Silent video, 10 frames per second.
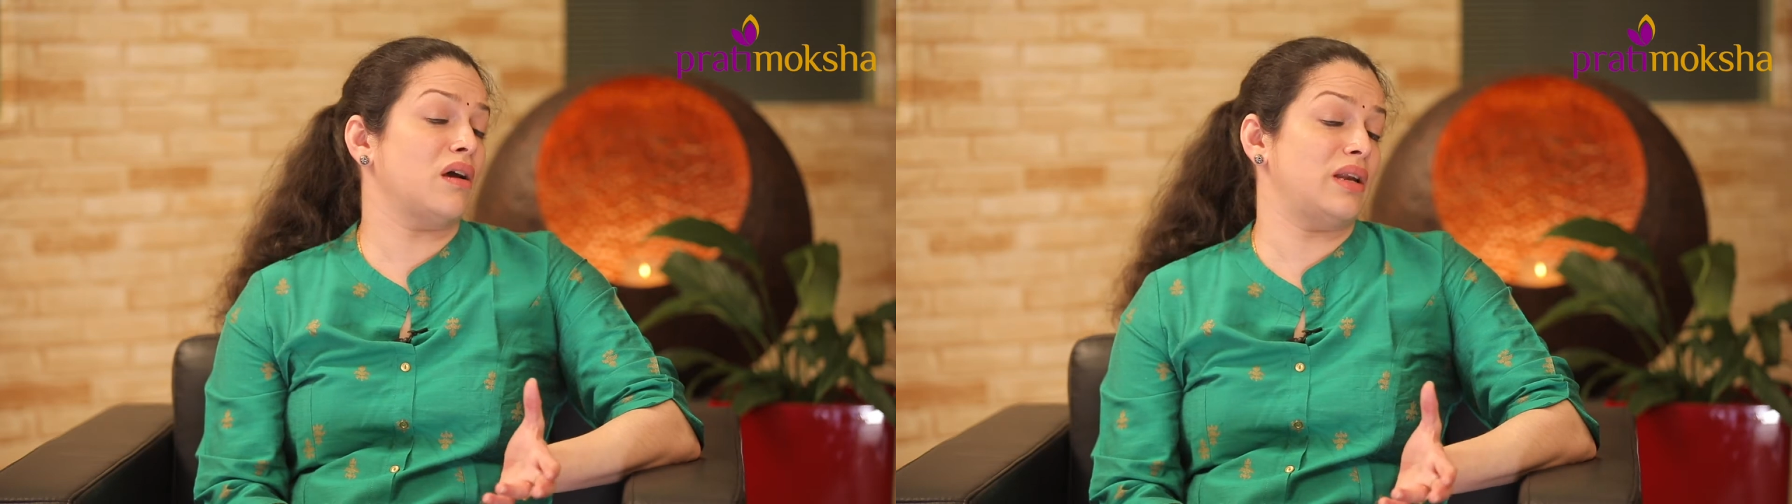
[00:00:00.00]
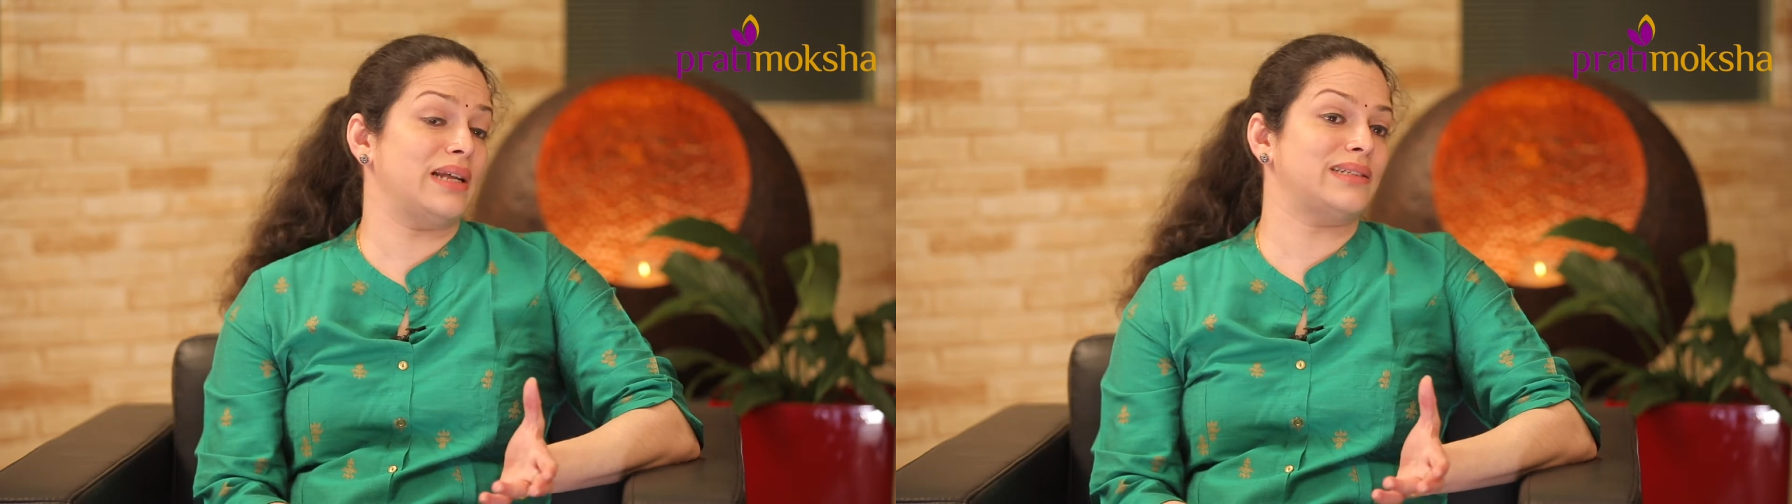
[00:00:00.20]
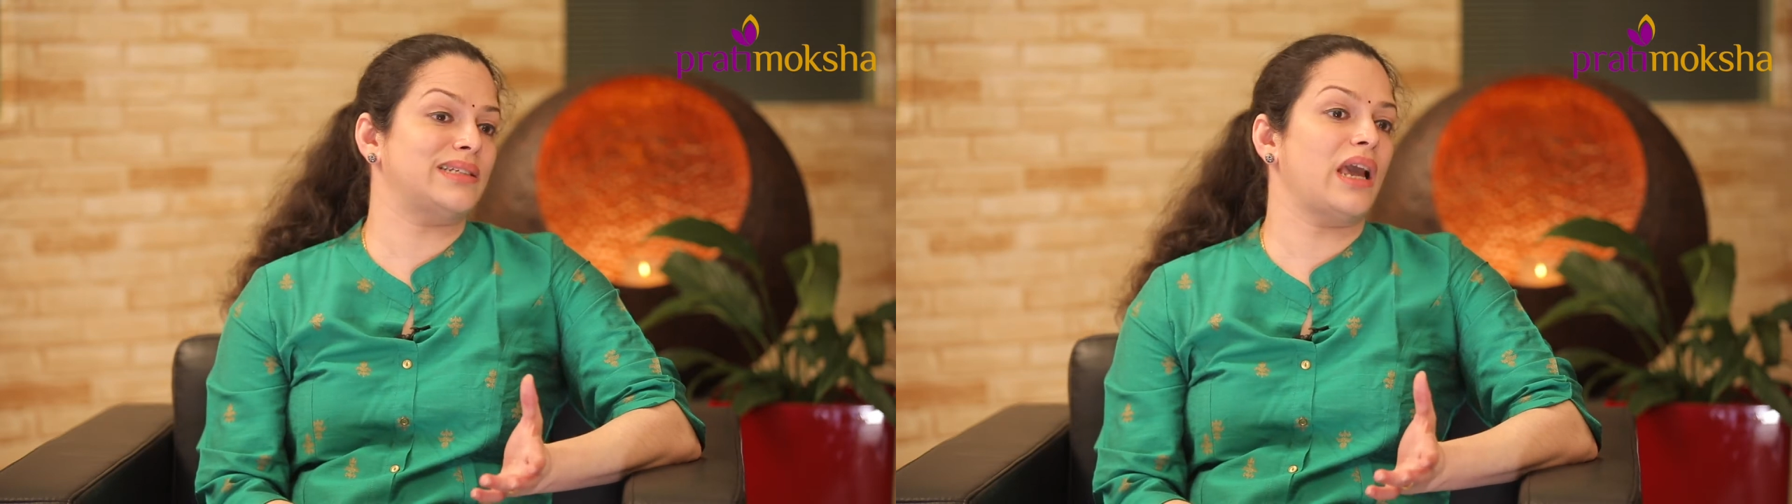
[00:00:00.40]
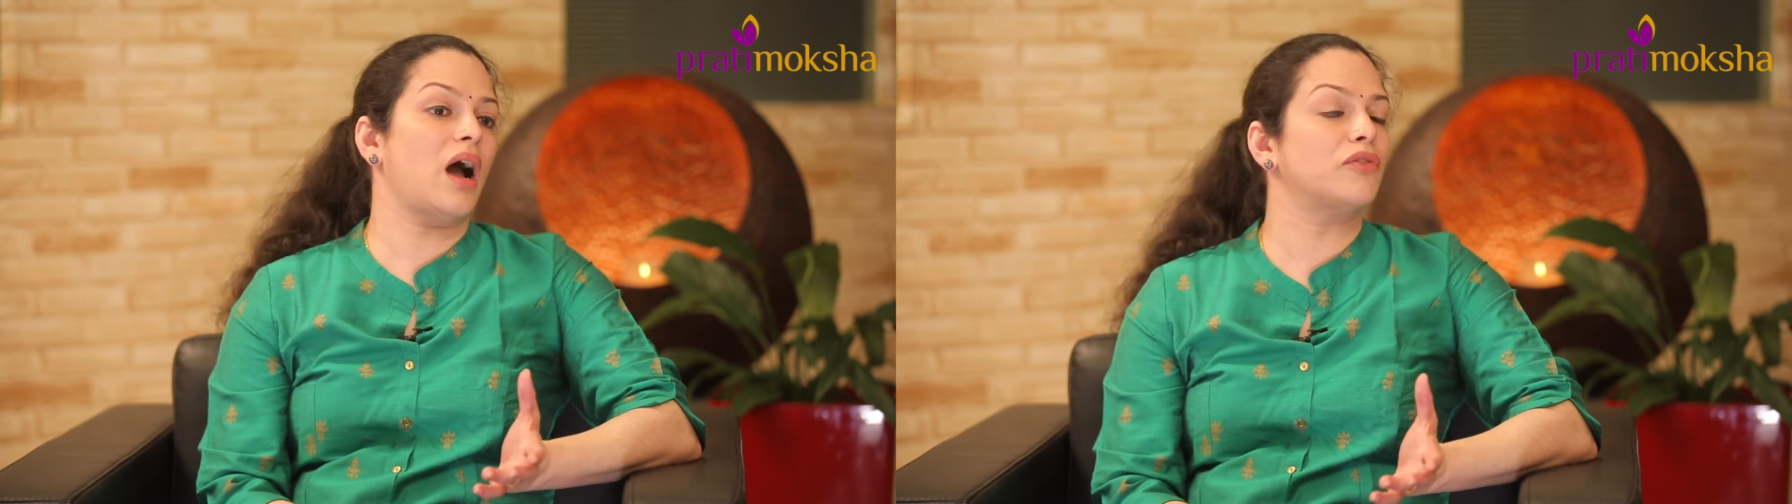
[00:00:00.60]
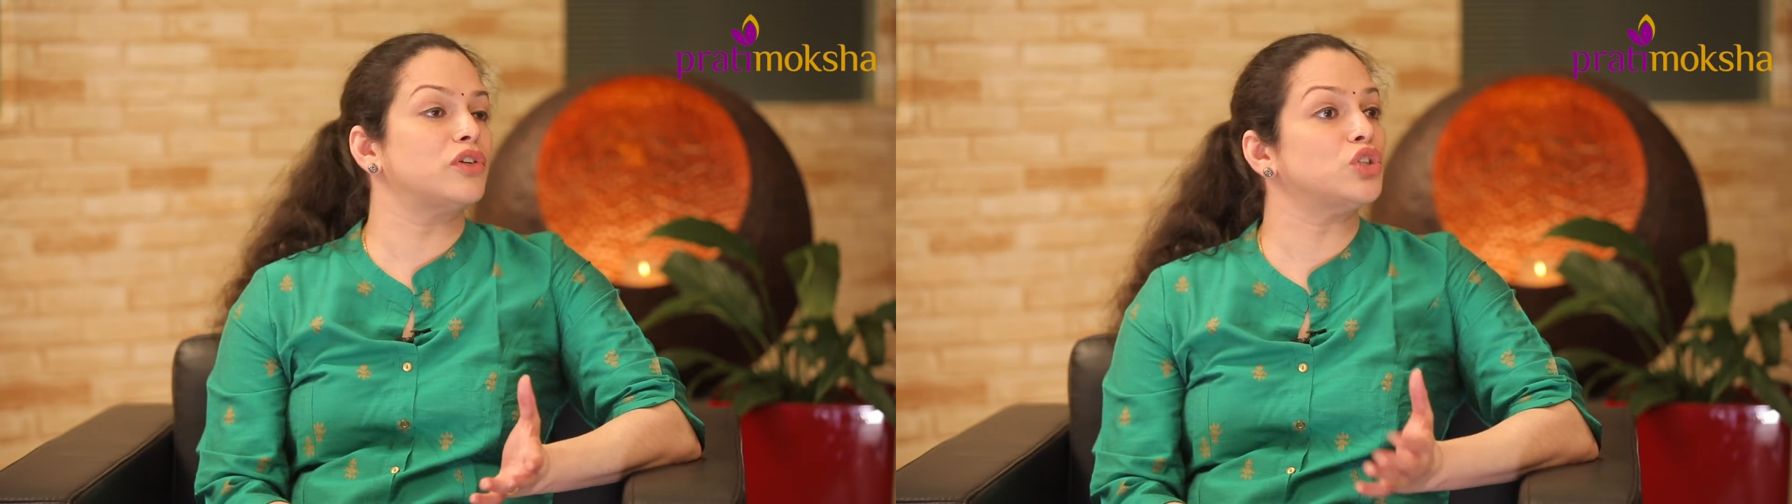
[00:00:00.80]
let's say
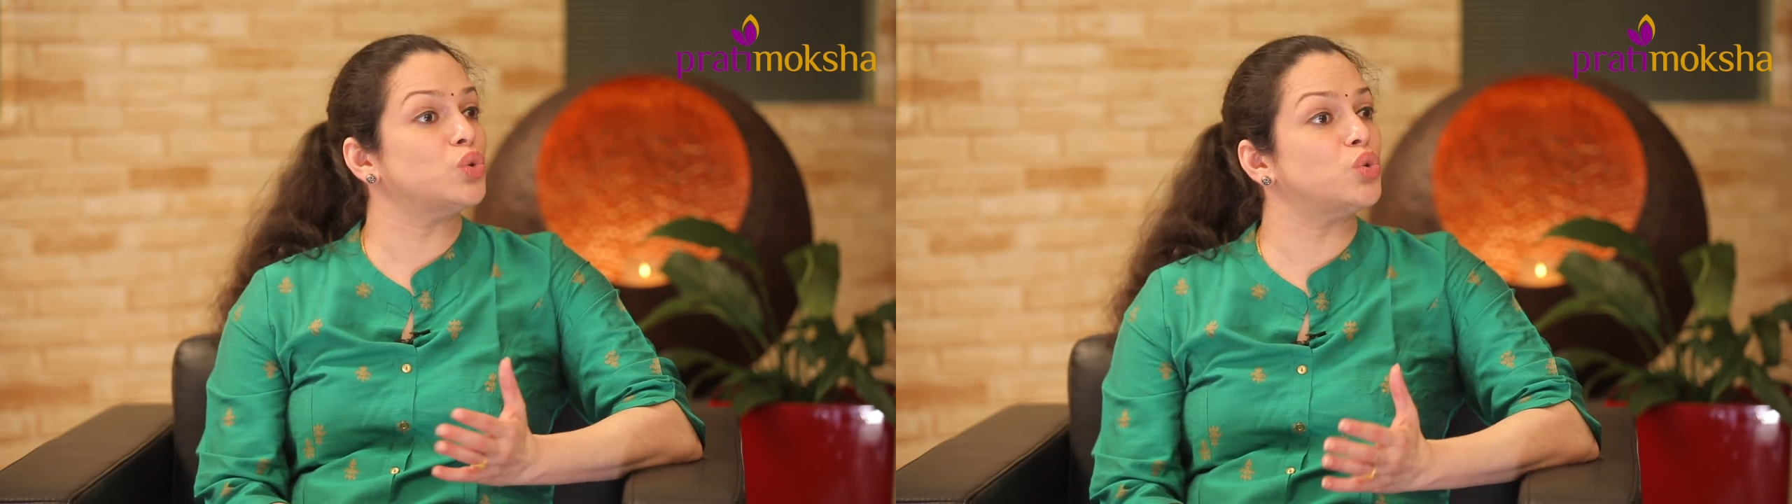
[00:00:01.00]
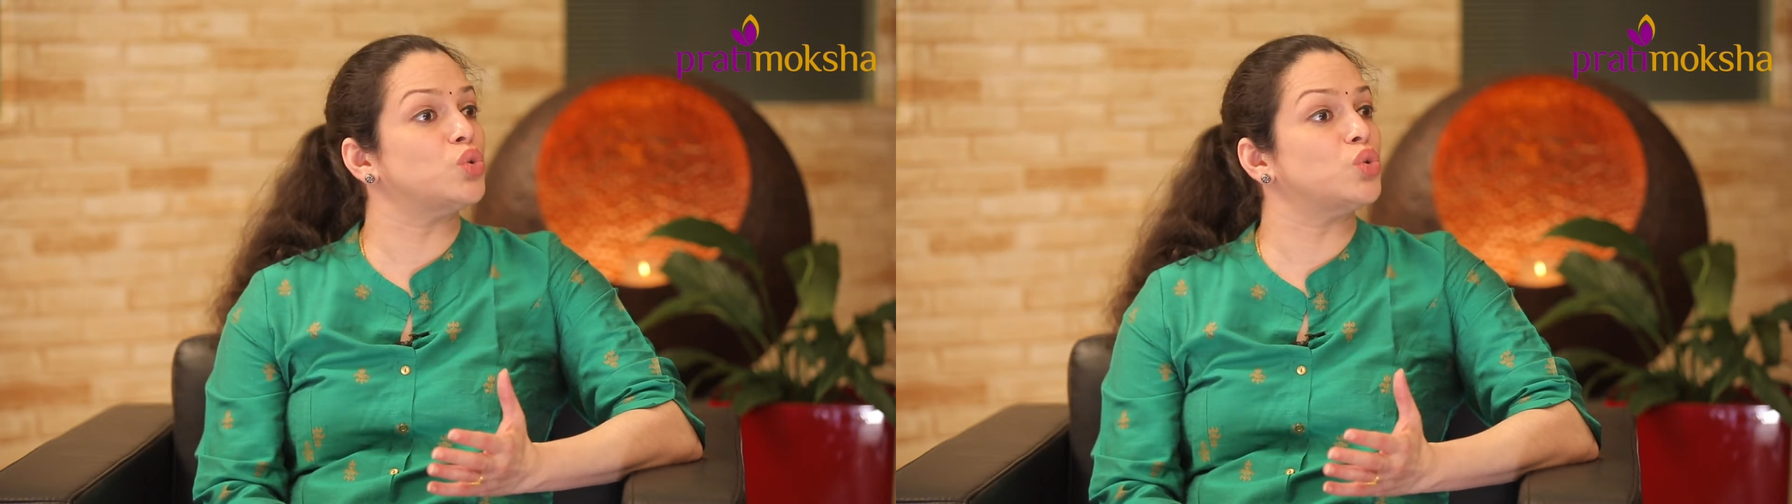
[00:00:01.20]
after 2